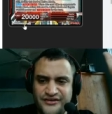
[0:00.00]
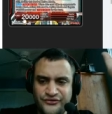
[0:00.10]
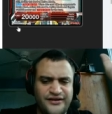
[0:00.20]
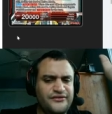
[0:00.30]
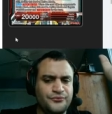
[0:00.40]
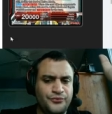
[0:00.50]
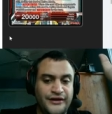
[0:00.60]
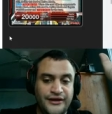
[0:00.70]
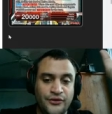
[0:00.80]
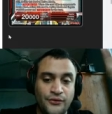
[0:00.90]
so he's
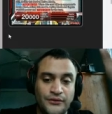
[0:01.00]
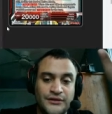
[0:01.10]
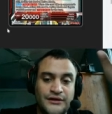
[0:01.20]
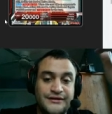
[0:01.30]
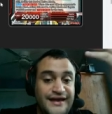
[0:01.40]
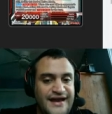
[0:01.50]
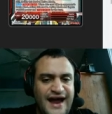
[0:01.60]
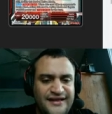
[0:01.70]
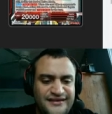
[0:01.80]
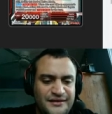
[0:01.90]
really cool. You can
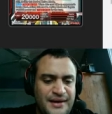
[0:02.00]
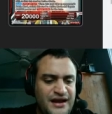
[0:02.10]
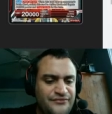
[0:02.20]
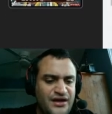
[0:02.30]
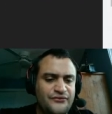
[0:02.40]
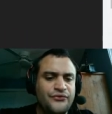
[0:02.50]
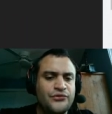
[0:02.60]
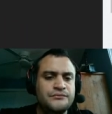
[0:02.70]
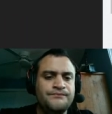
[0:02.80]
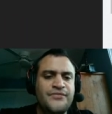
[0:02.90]
add it to the main if you have
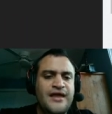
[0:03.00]
room.